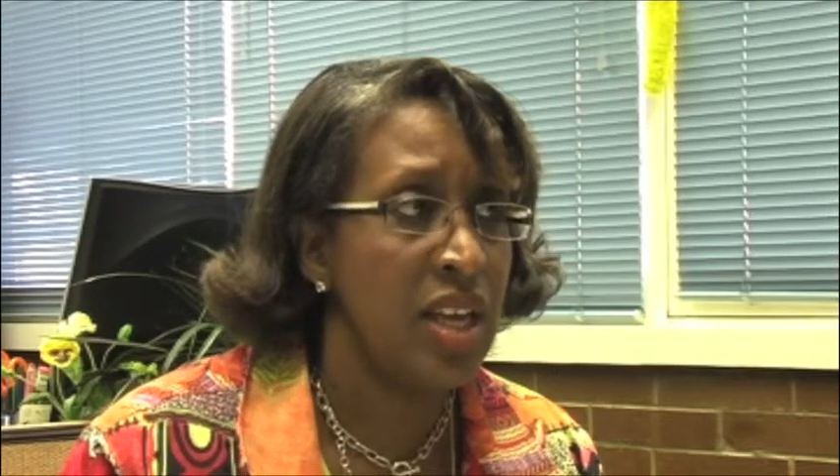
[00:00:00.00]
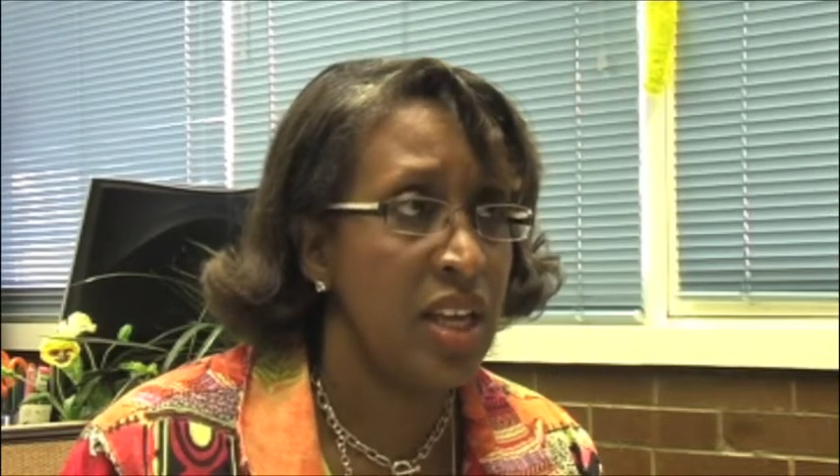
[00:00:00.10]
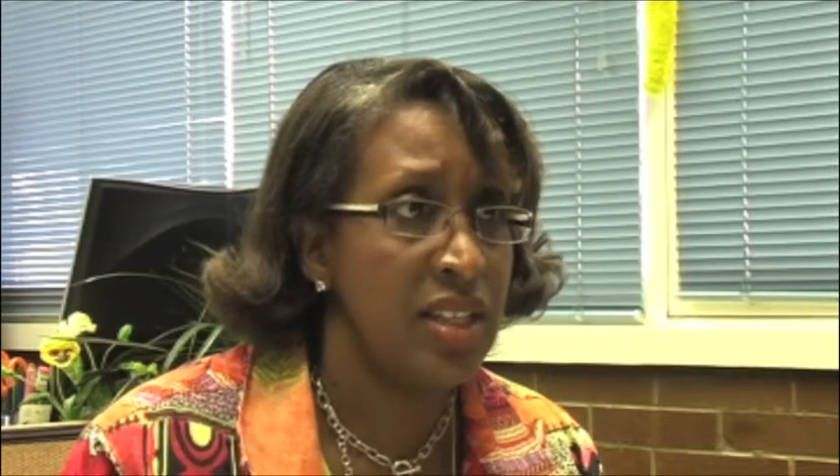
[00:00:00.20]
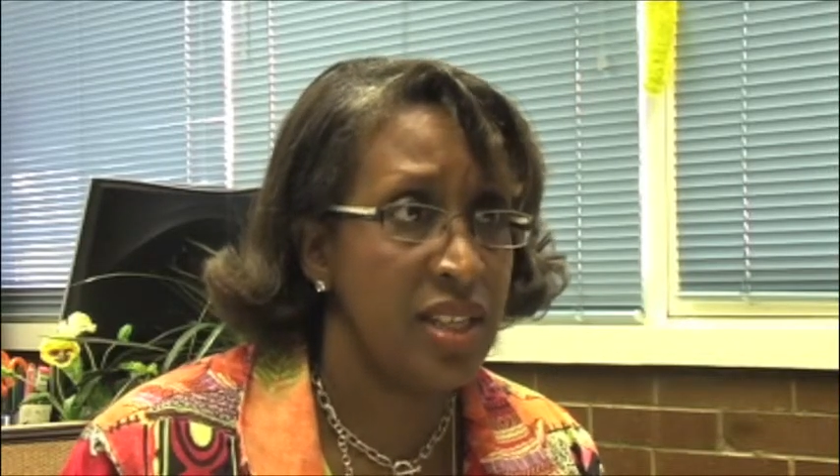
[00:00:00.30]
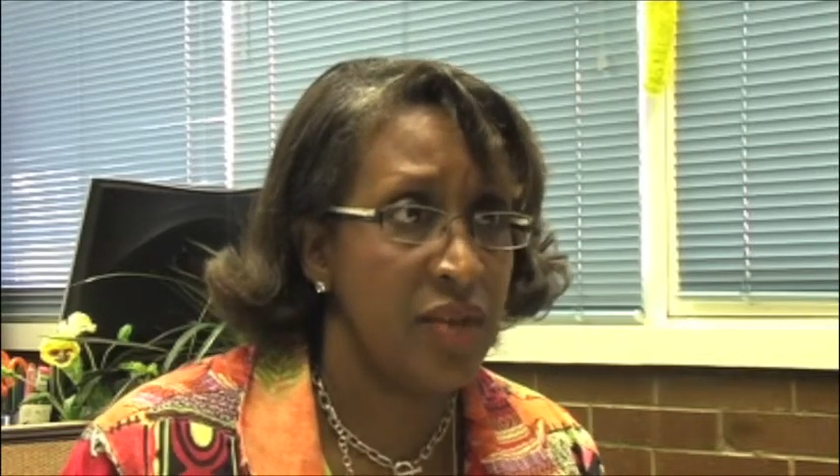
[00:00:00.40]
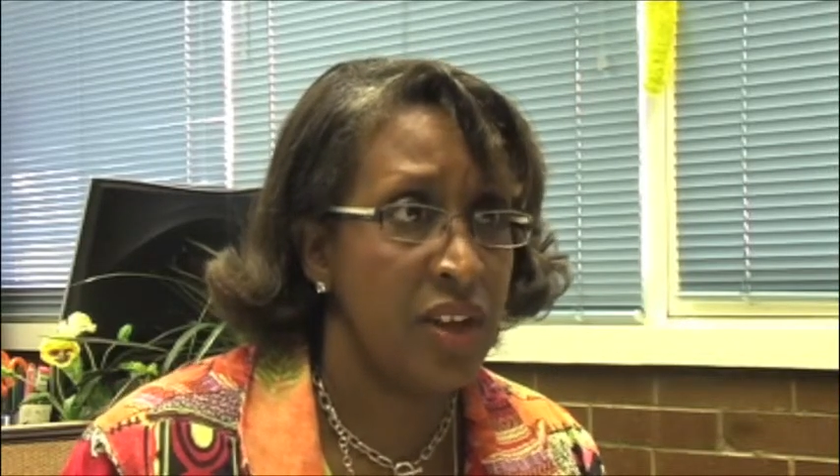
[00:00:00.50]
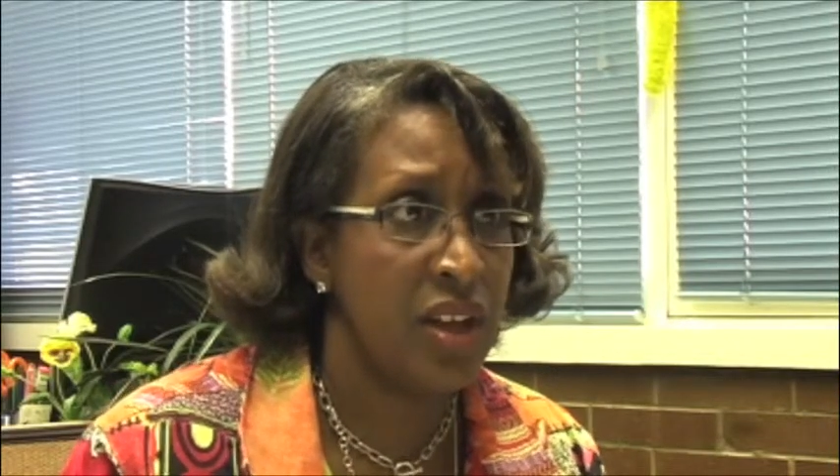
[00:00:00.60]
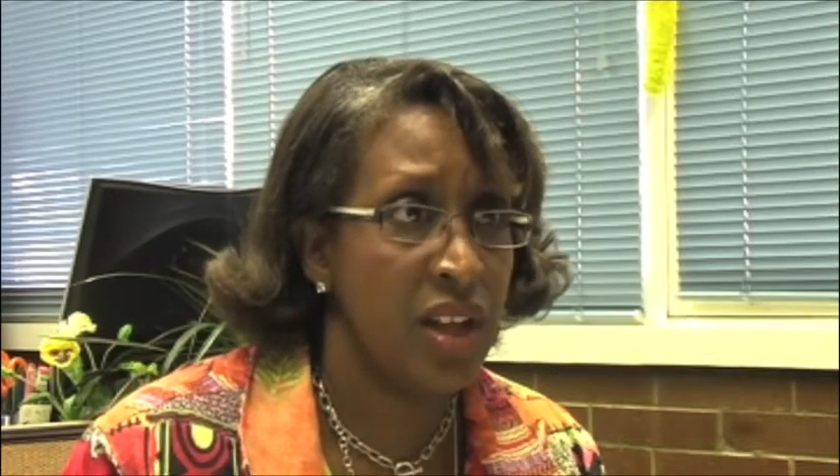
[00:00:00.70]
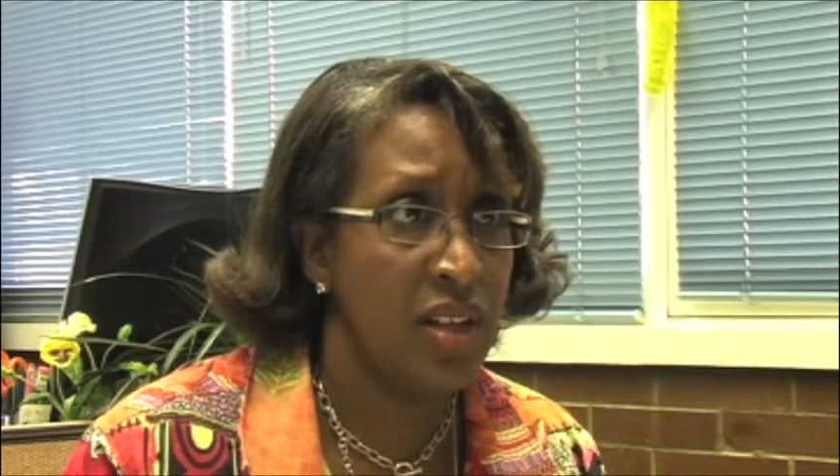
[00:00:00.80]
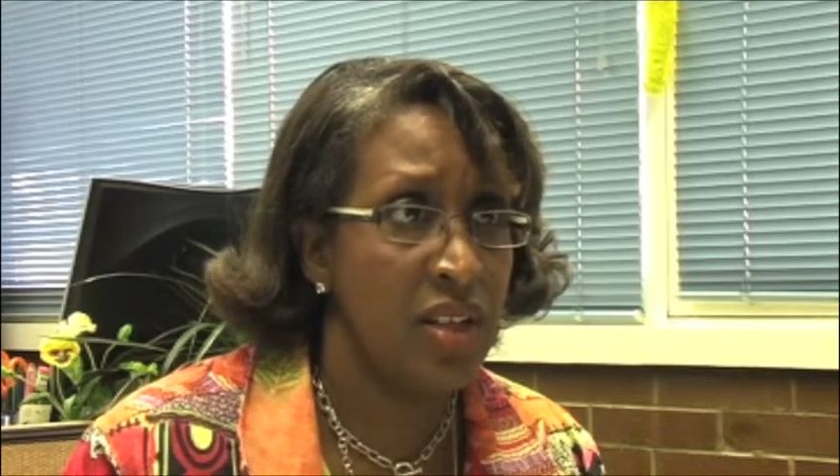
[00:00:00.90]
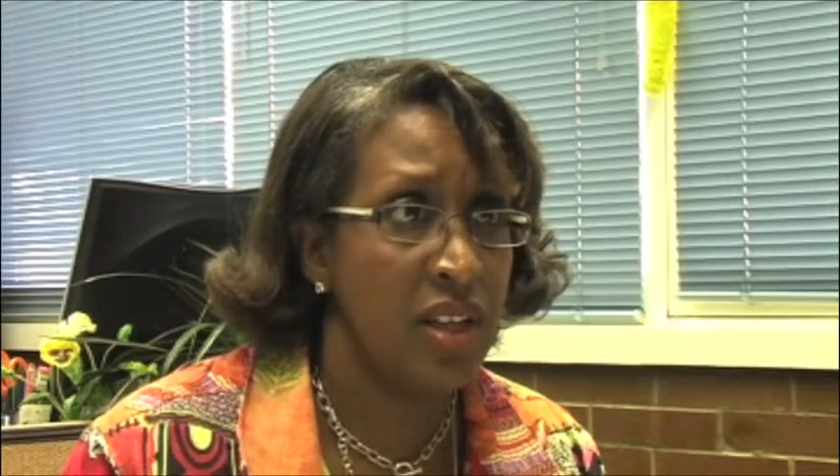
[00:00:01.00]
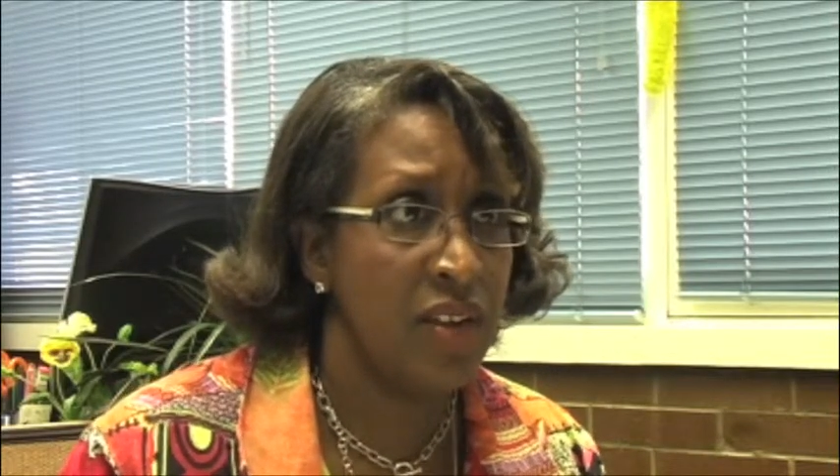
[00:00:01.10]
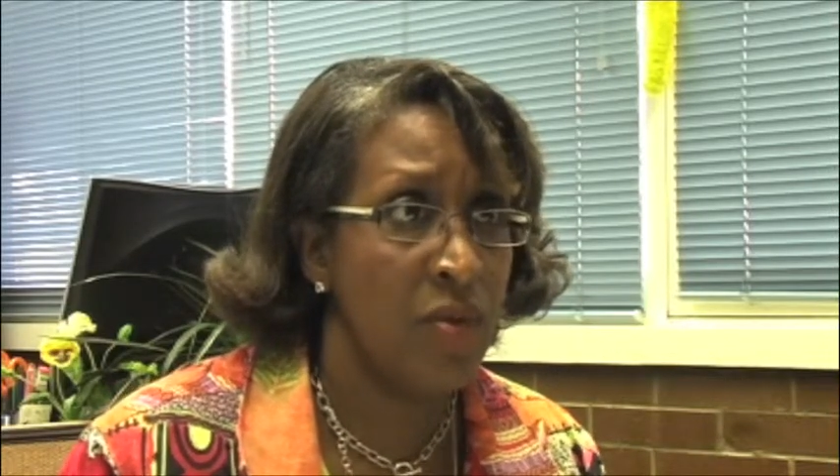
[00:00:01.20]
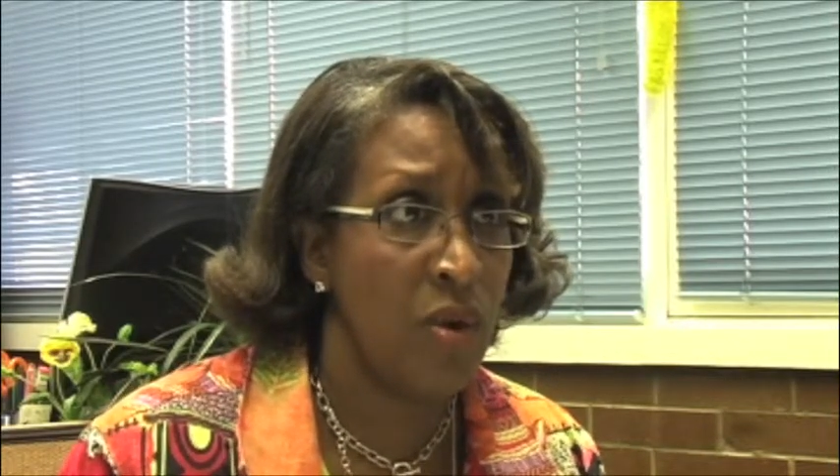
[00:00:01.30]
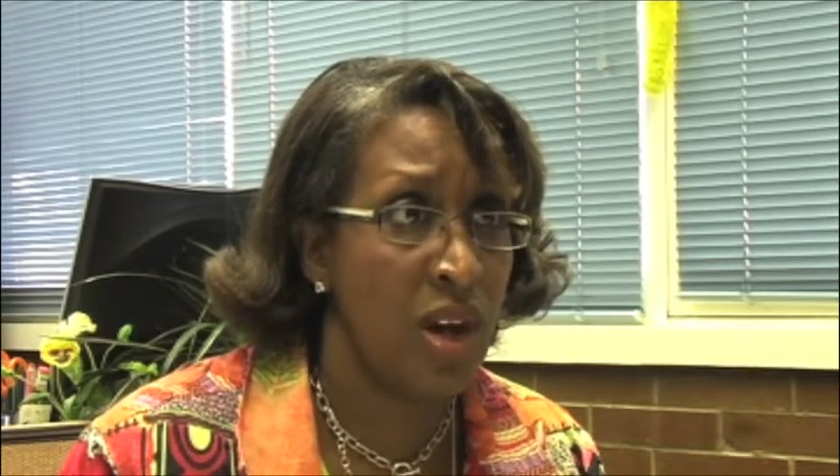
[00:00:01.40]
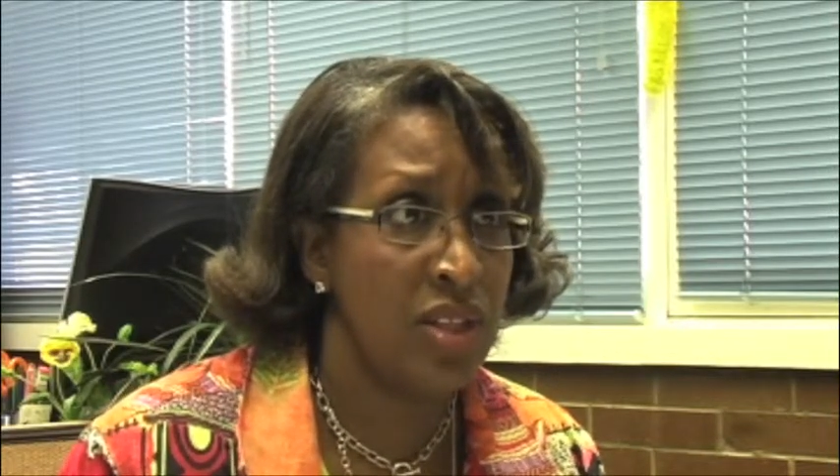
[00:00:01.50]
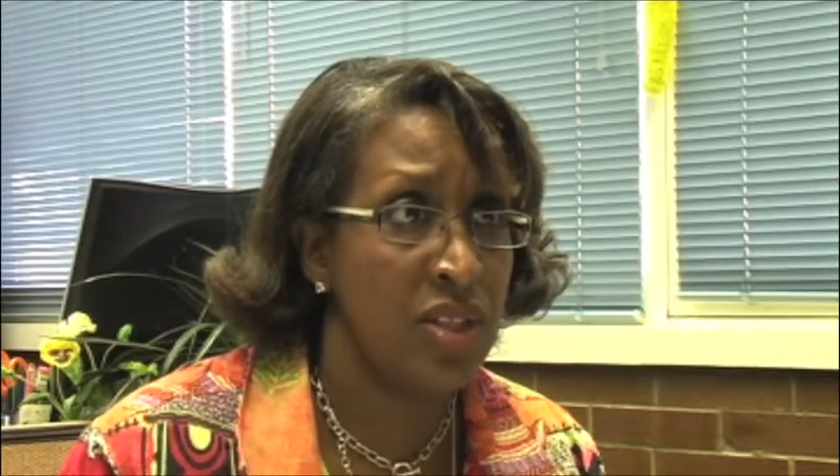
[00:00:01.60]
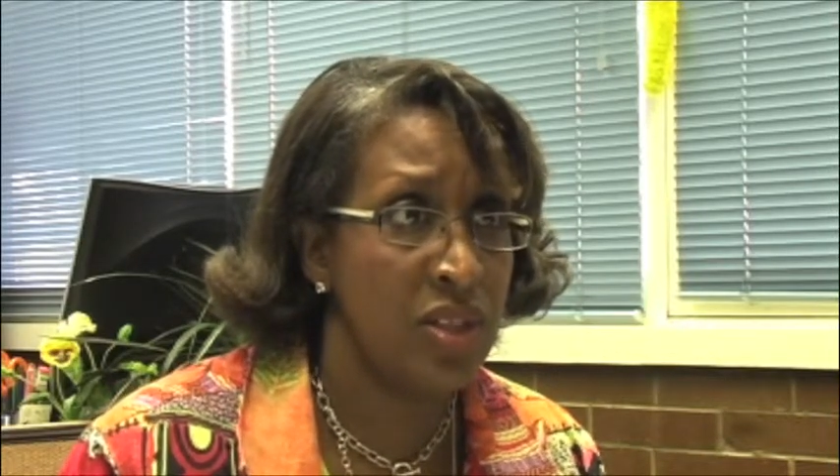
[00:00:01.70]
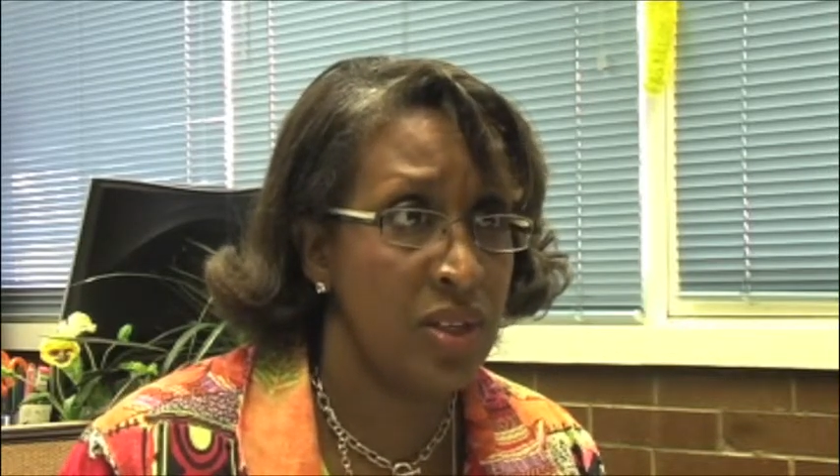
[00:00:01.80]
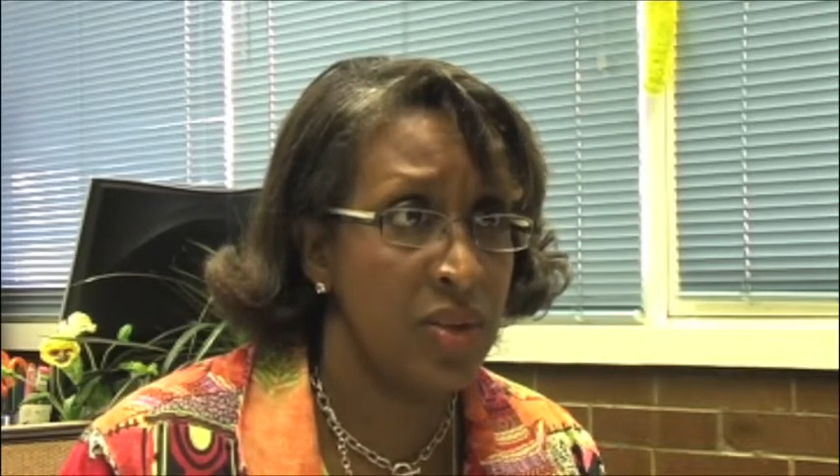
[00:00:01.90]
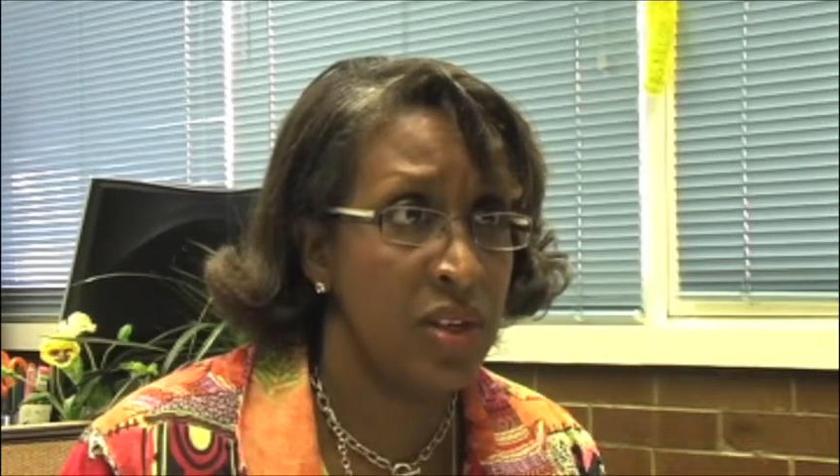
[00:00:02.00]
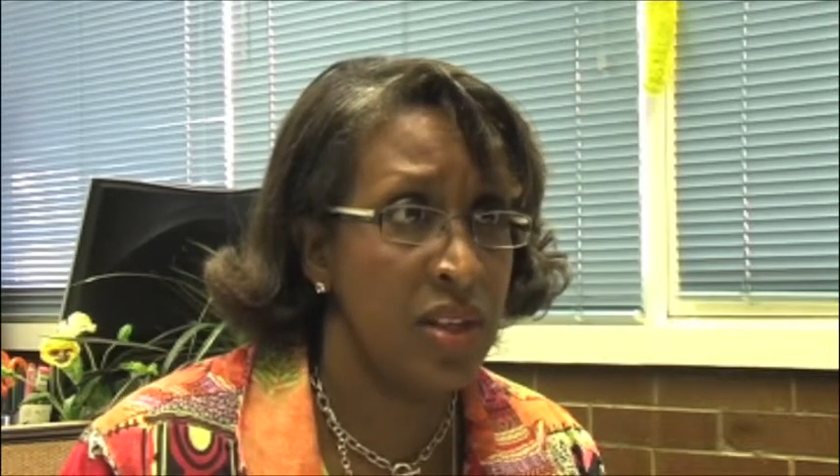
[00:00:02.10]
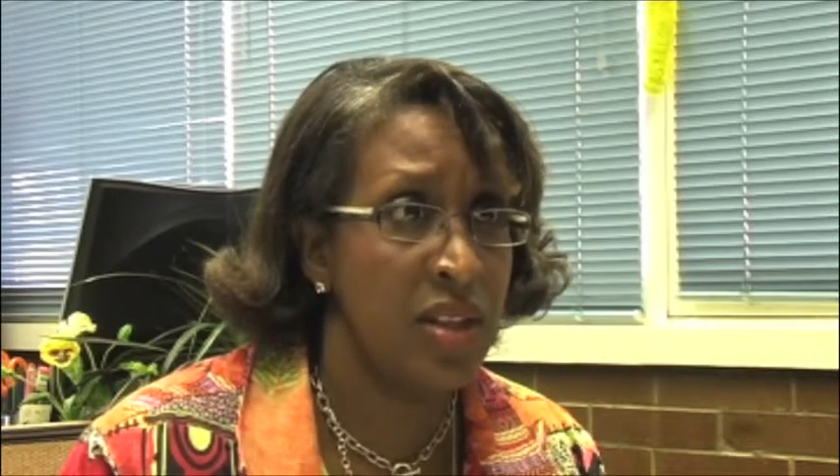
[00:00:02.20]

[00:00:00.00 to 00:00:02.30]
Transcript: it's difficult to give one student